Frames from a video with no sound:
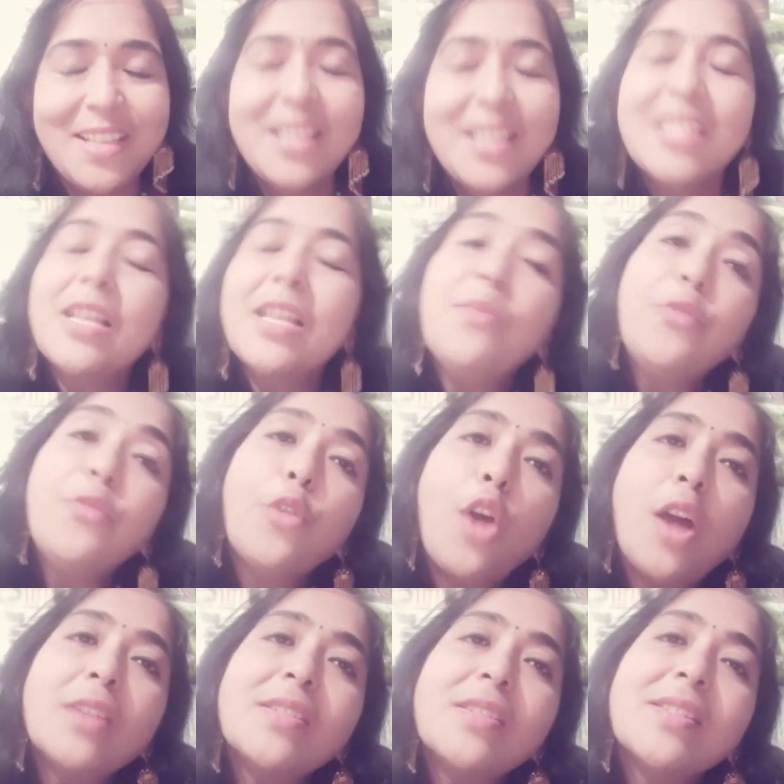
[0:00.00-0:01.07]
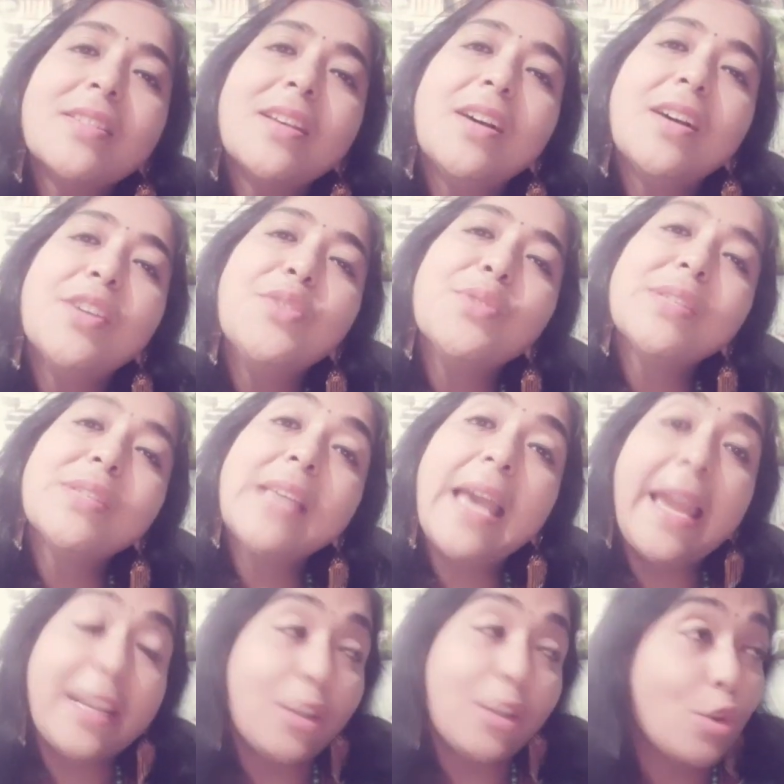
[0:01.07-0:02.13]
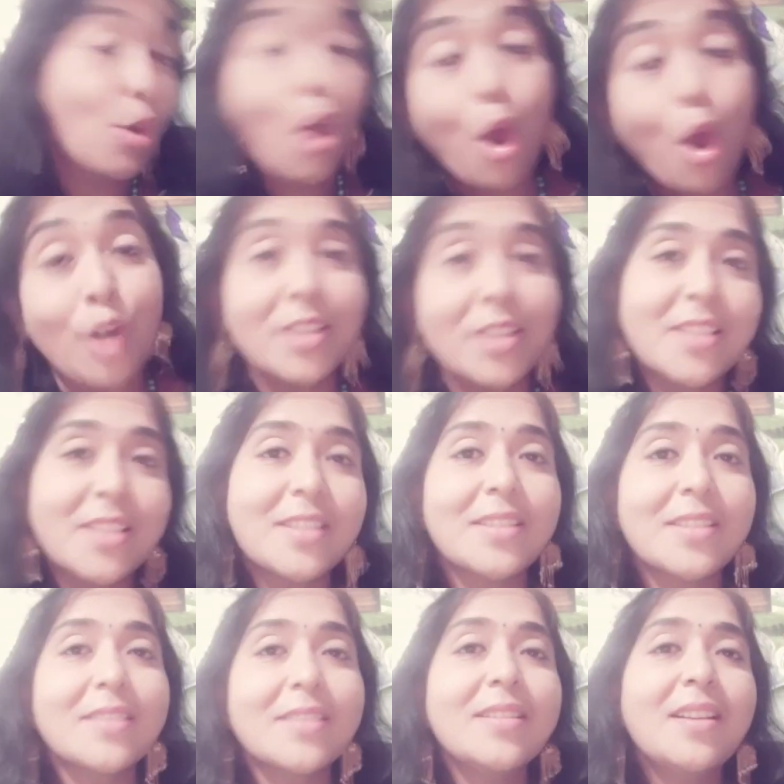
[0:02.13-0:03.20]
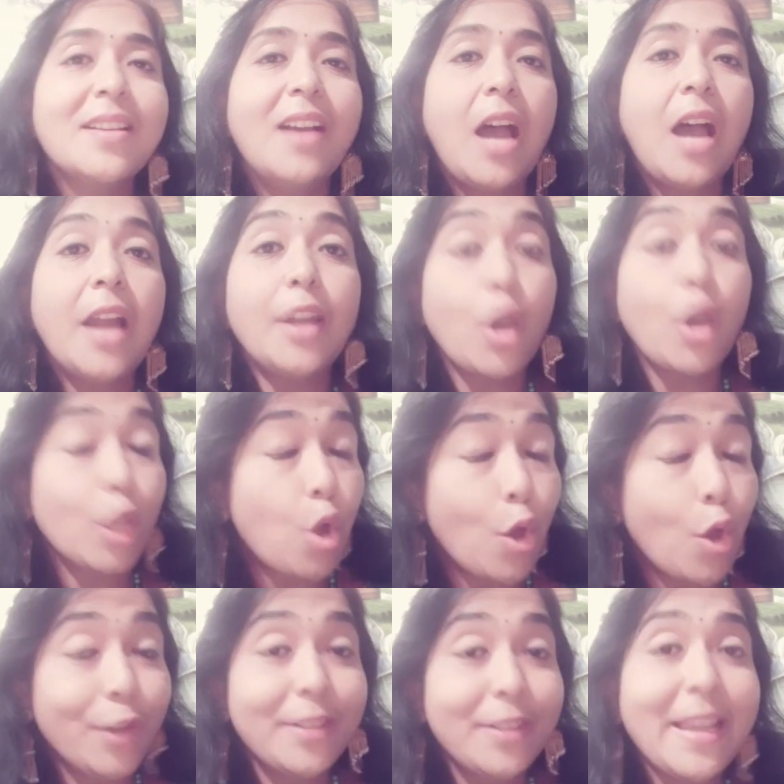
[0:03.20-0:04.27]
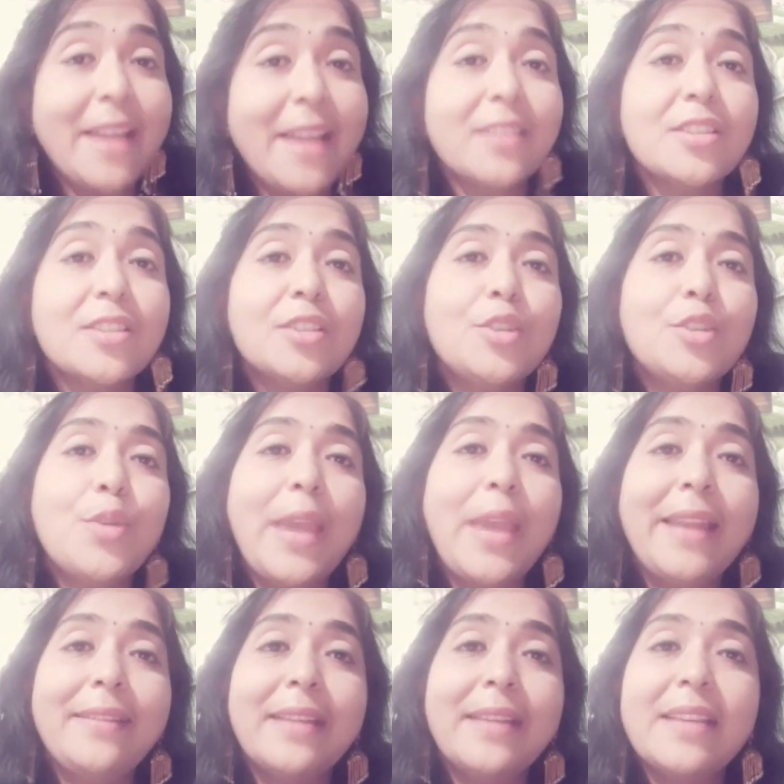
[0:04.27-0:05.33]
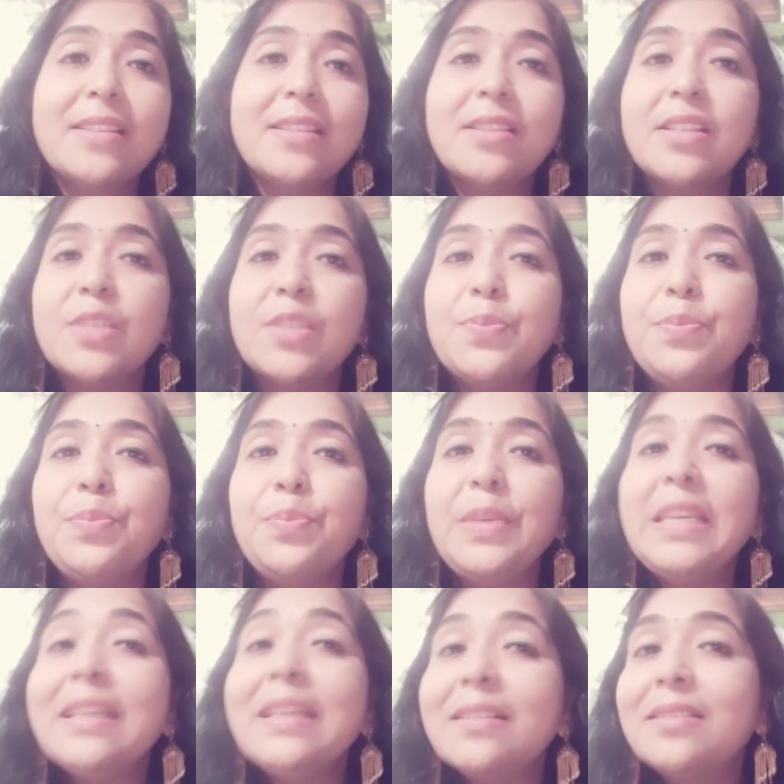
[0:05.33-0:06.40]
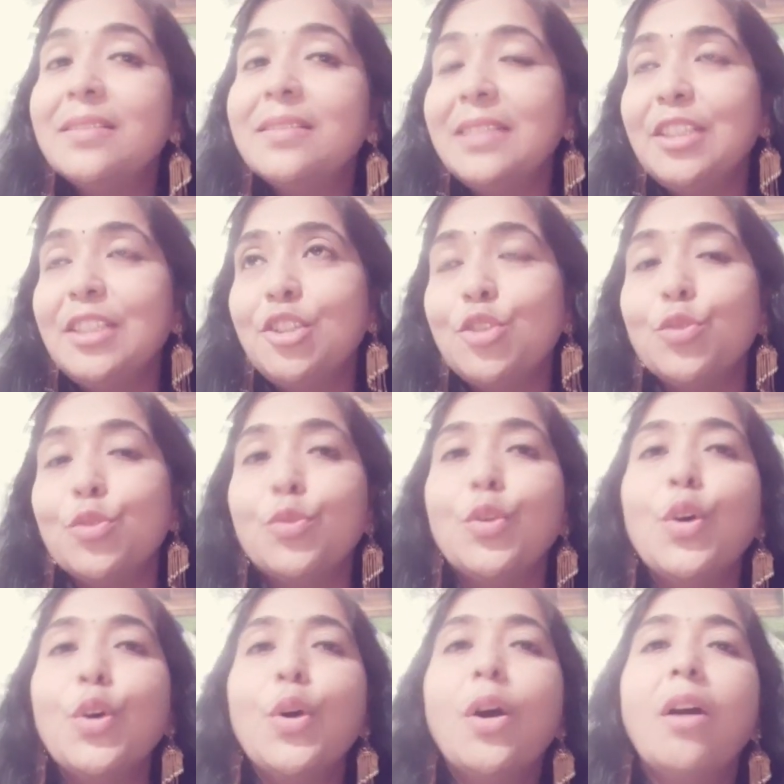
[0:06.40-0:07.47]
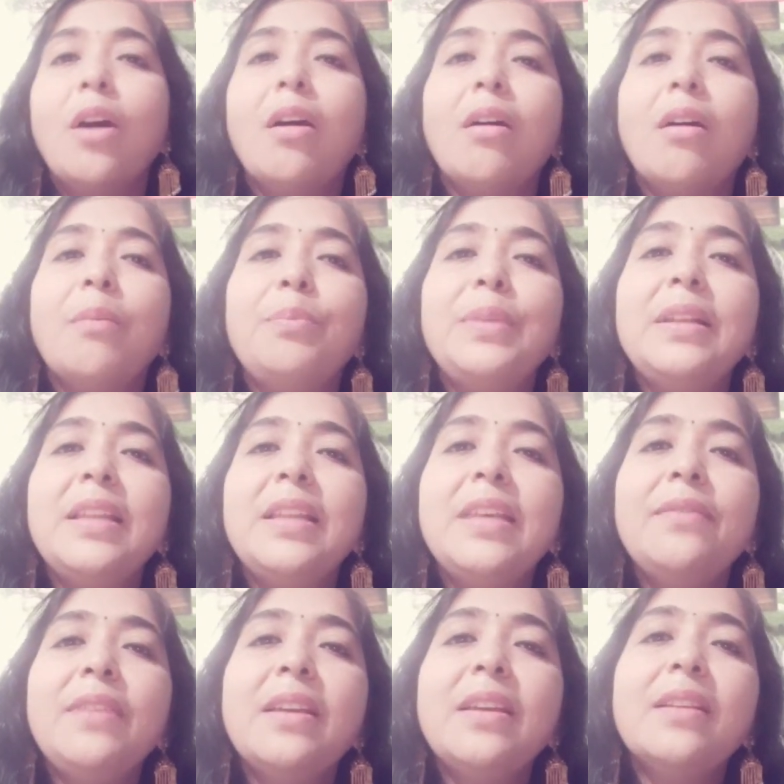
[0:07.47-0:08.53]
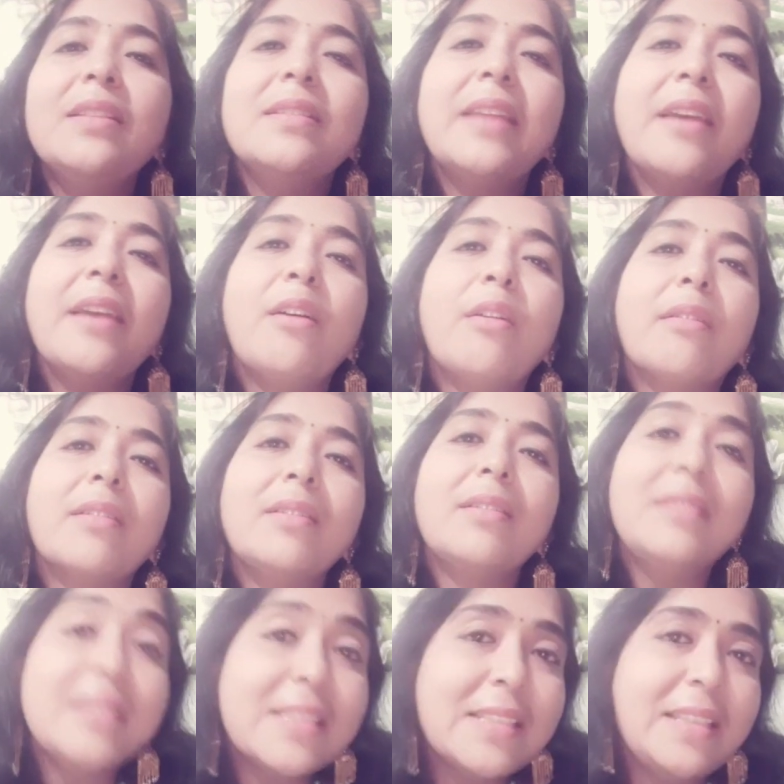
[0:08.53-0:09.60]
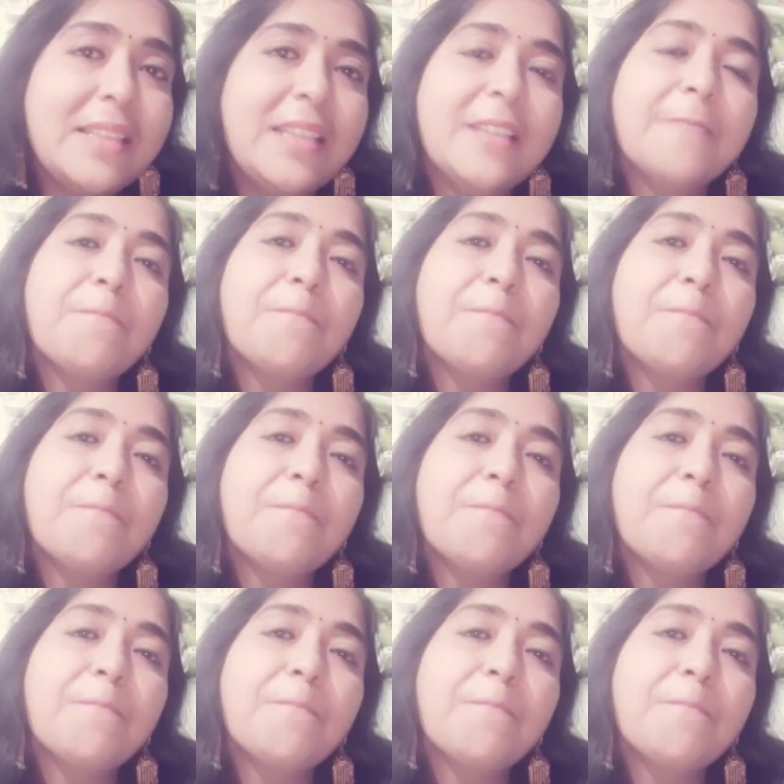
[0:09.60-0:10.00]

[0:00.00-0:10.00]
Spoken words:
Some frauds use head nods and eye contact to entice the speaker into believing they are listening.